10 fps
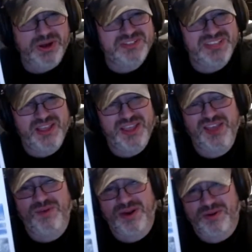I was like,
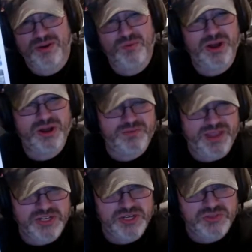okay, we're underwater
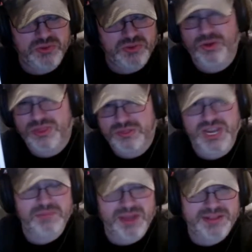adventure. It's really cool with the
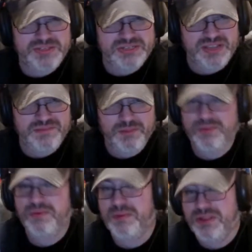giant monsters. I'm like,
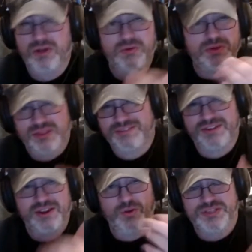where are we going with this?
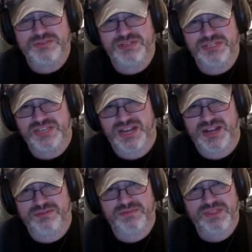You know, is we just kind
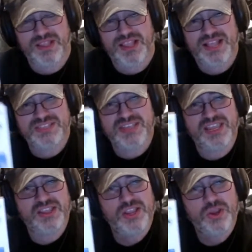of, it's
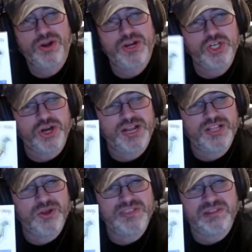like you're on a journey to
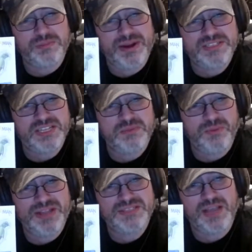go see the princess, but
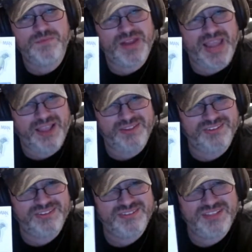we got to stop for
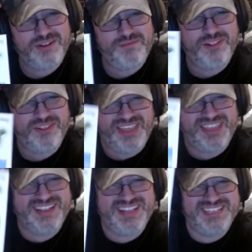gas. That's what it felt
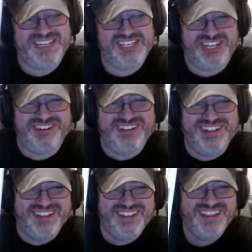like in this issue.
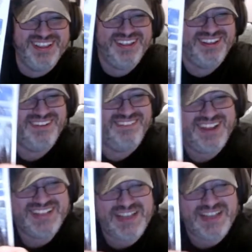You know,
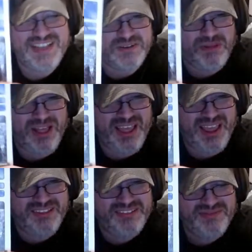we got to stop for
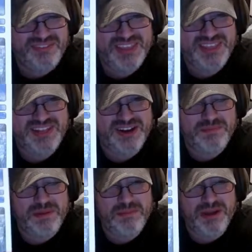supplies, and then
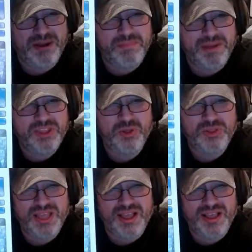they're bombarded by the
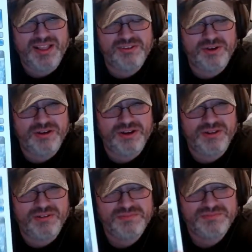old gods who
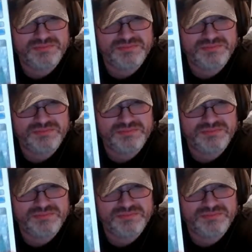are,